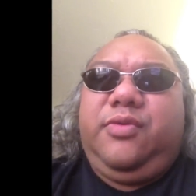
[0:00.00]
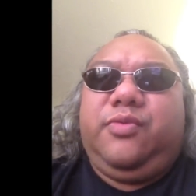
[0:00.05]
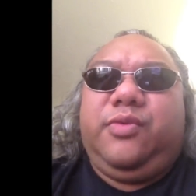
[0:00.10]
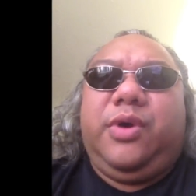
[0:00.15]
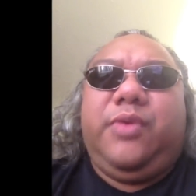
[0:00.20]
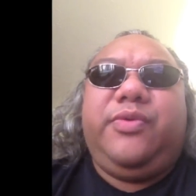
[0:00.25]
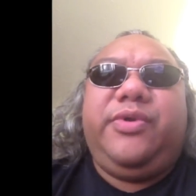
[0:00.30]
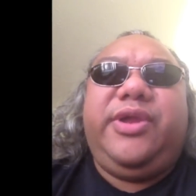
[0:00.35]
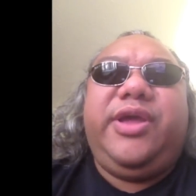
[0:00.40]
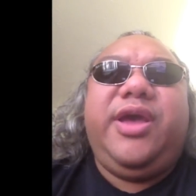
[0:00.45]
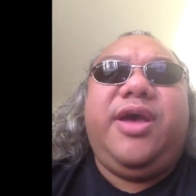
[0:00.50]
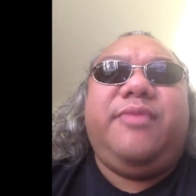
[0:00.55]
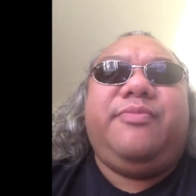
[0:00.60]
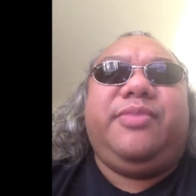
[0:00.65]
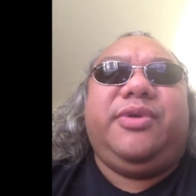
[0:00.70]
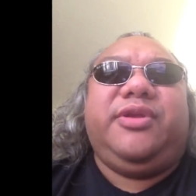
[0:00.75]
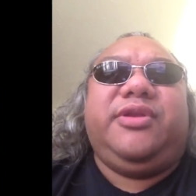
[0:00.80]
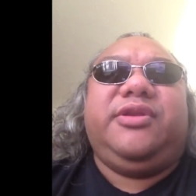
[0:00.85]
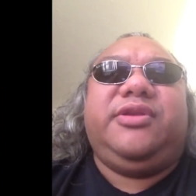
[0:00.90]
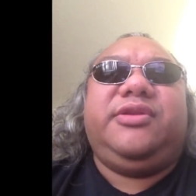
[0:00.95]
What would
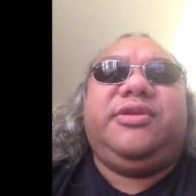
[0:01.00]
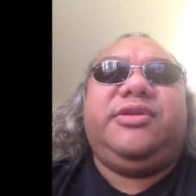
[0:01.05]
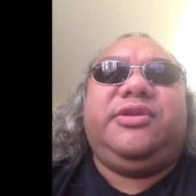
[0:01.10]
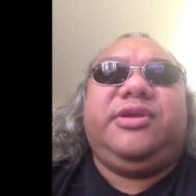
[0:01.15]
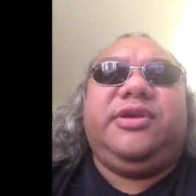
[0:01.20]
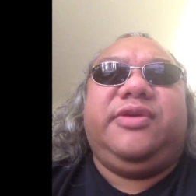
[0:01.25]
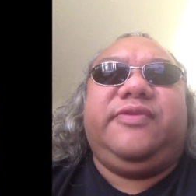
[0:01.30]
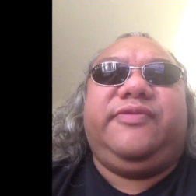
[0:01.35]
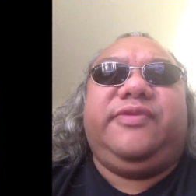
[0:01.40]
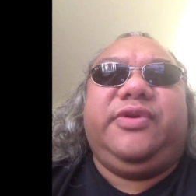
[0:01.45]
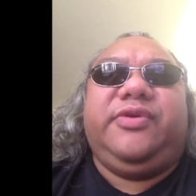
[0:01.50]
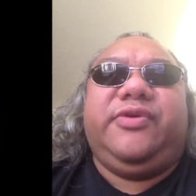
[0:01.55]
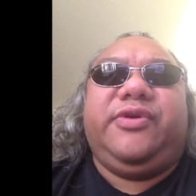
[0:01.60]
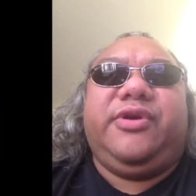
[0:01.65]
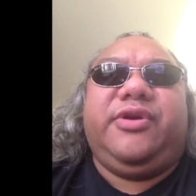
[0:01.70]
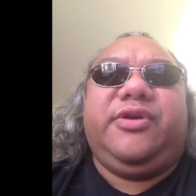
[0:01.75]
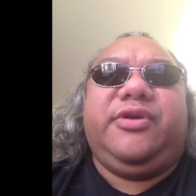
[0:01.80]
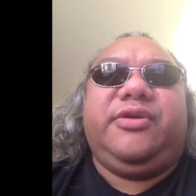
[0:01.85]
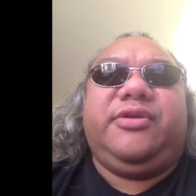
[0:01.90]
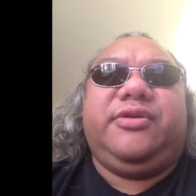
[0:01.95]
happen if you
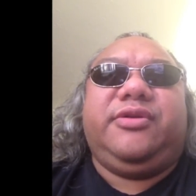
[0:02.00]
were